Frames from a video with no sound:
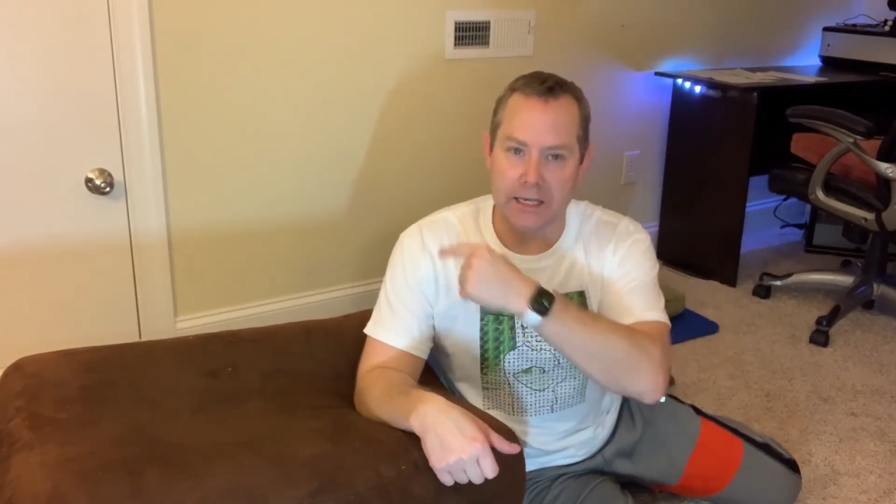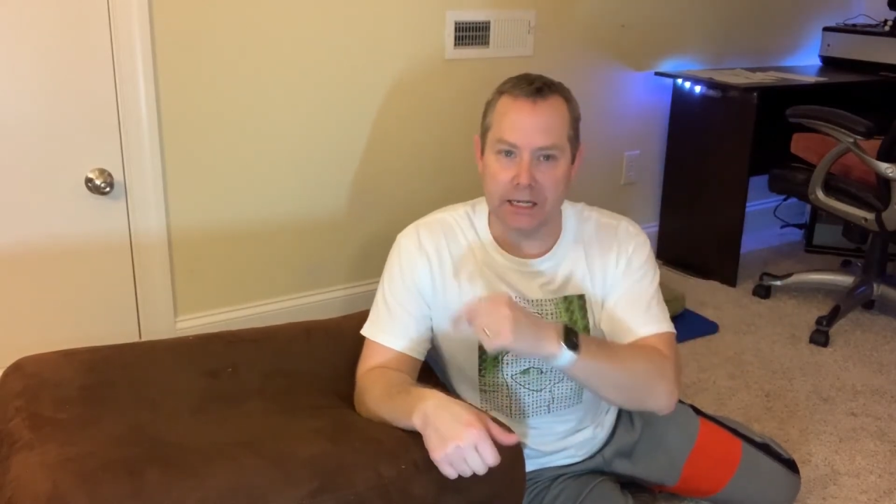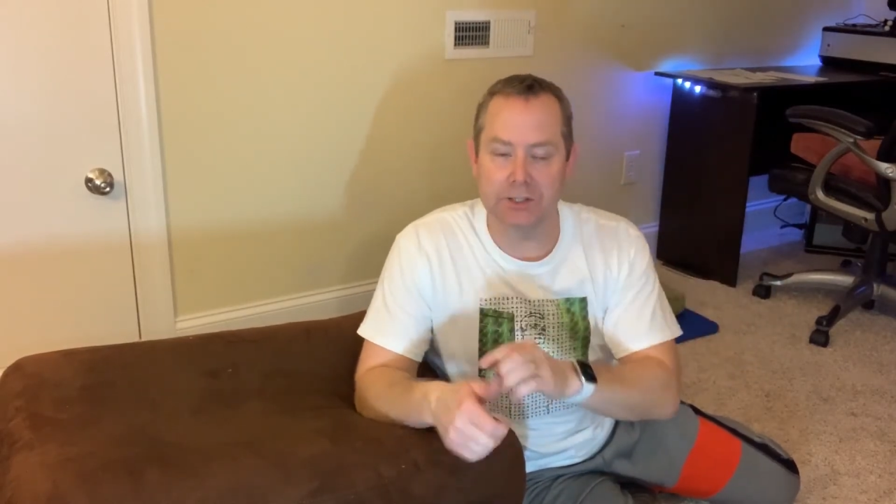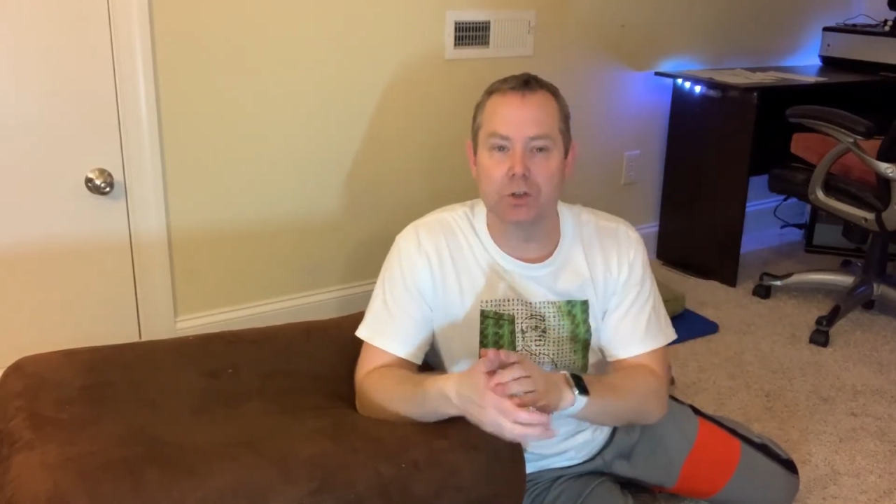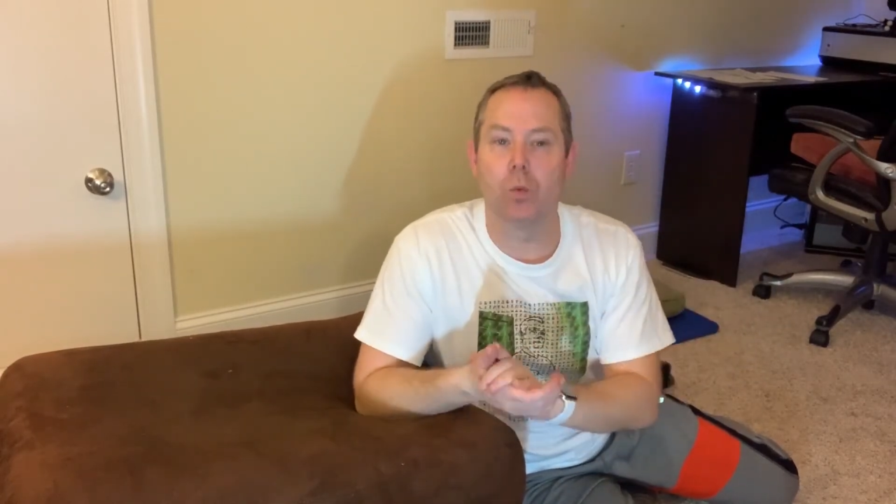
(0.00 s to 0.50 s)

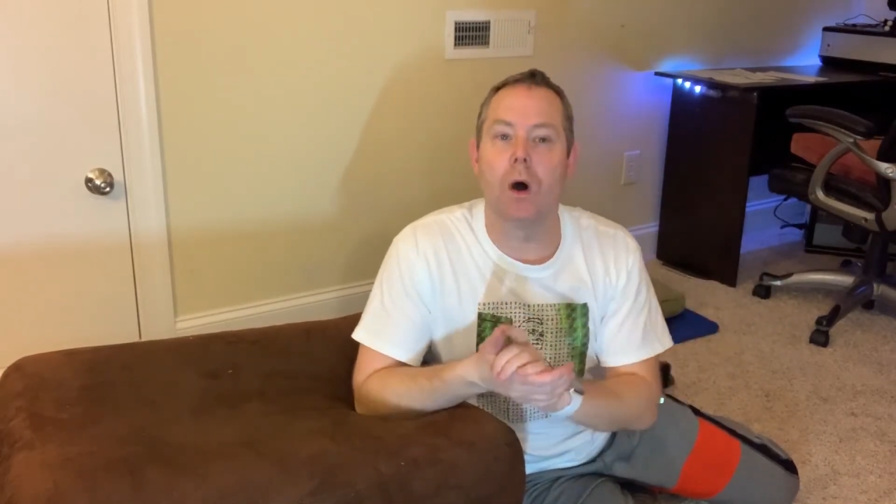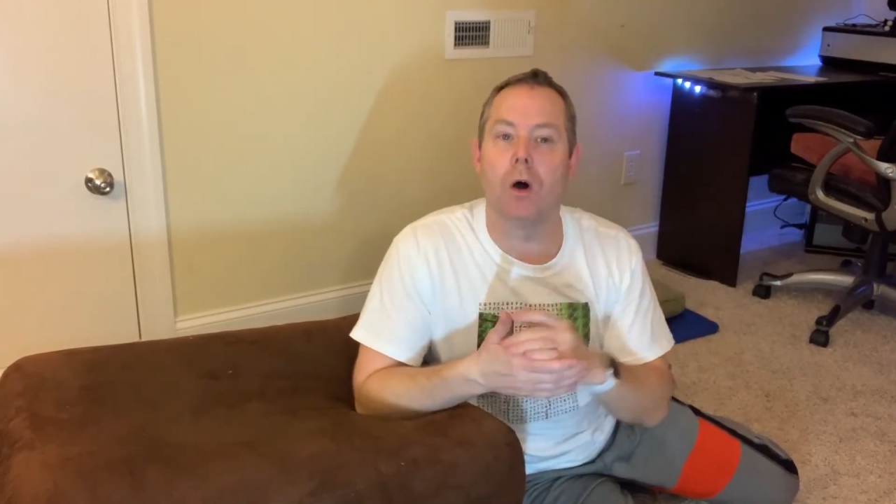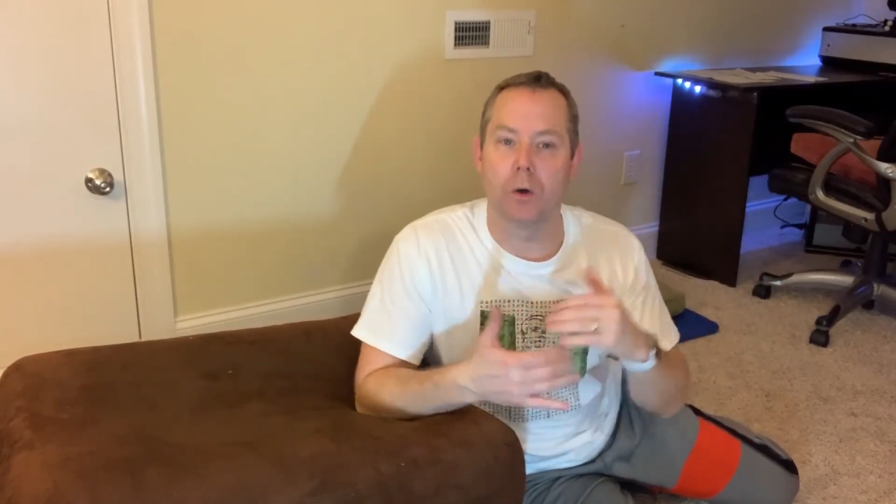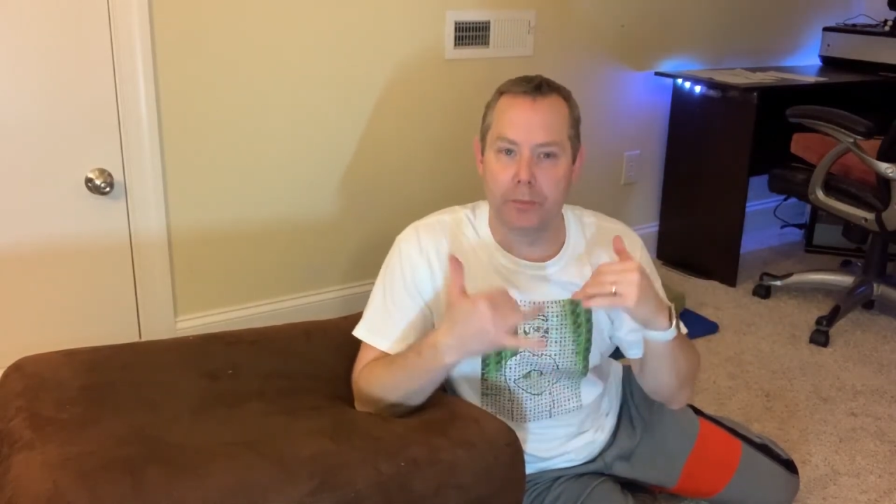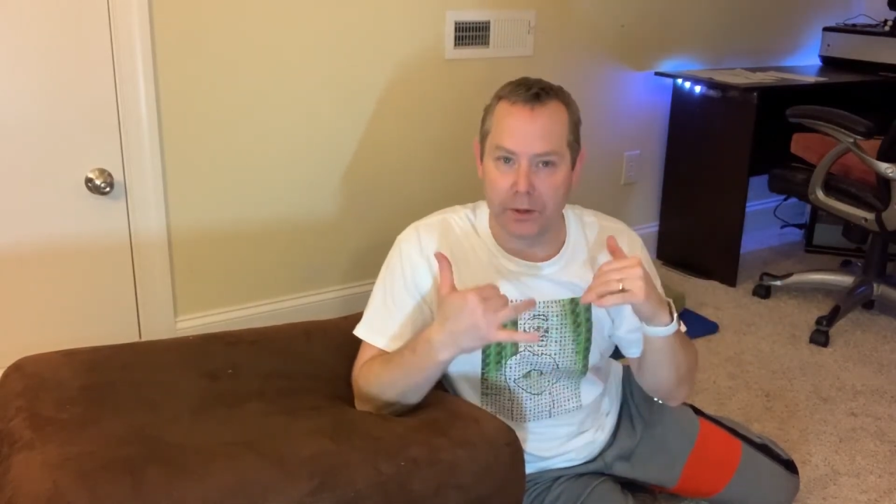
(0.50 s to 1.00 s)
against a
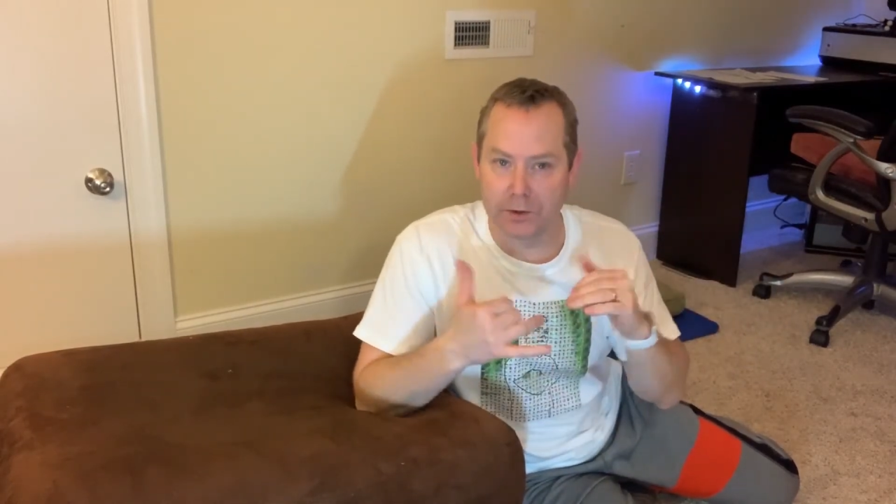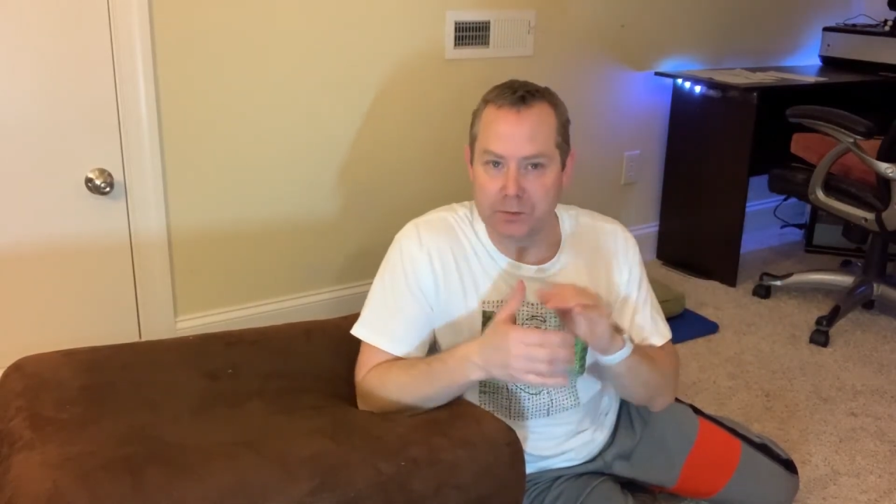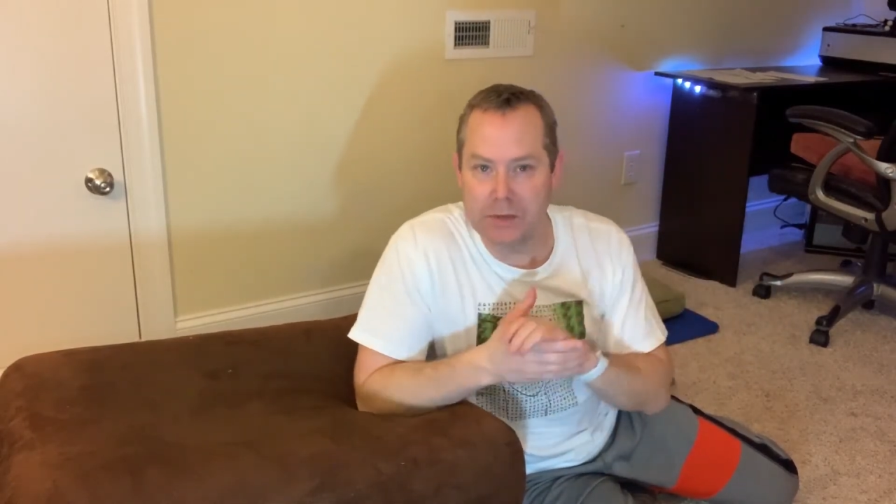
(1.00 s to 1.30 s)
wall or pillows